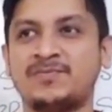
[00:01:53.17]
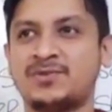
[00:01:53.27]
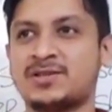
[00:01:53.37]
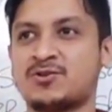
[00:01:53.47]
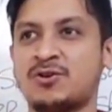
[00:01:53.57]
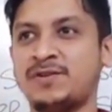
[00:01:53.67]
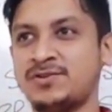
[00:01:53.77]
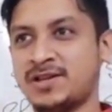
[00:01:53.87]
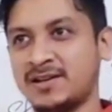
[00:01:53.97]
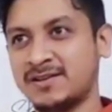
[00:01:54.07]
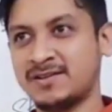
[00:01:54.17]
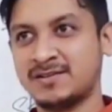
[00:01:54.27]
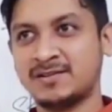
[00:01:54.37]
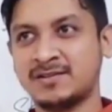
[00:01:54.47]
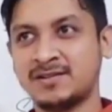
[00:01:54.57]
So it's confusing.
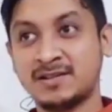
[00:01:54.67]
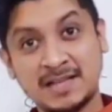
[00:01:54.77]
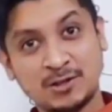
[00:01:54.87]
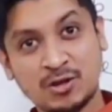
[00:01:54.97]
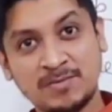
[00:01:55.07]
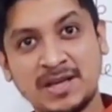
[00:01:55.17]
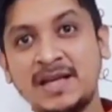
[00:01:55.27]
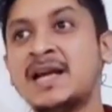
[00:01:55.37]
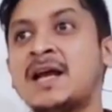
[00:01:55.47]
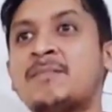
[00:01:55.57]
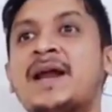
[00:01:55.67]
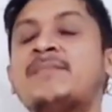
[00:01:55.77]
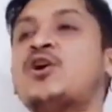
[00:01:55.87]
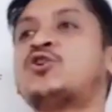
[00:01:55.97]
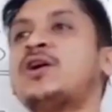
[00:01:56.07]
That's what I'm saying. But
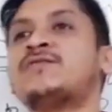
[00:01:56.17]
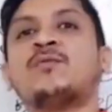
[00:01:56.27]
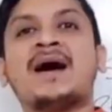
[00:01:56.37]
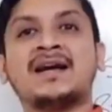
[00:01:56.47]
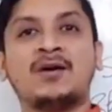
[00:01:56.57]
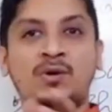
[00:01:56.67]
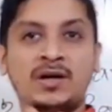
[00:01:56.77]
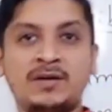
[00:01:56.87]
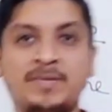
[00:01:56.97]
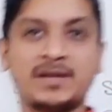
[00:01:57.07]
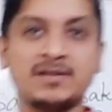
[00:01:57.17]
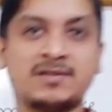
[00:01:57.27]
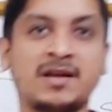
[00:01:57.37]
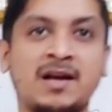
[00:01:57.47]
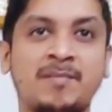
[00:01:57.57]
I'm not going for Bangla word because
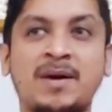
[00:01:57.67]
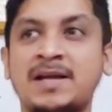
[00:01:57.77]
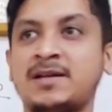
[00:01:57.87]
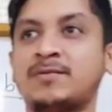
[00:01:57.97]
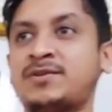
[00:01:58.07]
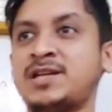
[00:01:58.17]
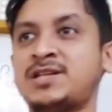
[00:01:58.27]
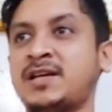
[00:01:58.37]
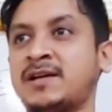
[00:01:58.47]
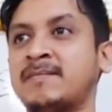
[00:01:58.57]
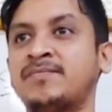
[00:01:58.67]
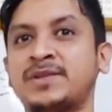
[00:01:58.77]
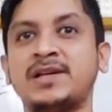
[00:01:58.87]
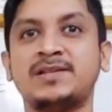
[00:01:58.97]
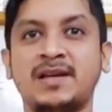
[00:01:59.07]
my teaching
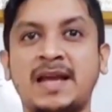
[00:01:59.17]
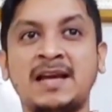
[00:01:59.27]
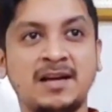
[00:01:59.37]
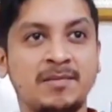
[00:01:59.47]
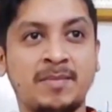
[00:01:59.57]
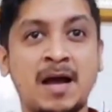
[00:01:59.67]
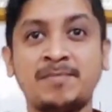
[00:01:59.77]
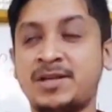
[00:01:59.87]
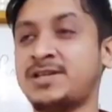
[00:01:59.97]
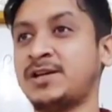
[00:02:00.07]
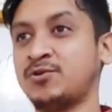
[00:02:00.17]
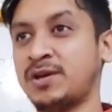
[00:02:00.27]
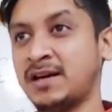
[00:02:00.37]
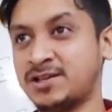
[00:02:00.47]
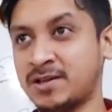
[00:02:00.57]
is English. I'm teaching you
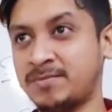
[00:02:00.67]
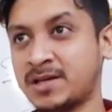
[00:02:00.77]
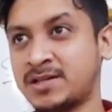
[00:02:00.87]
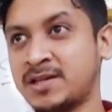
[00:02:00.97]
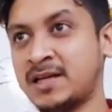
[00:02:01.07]
English subject.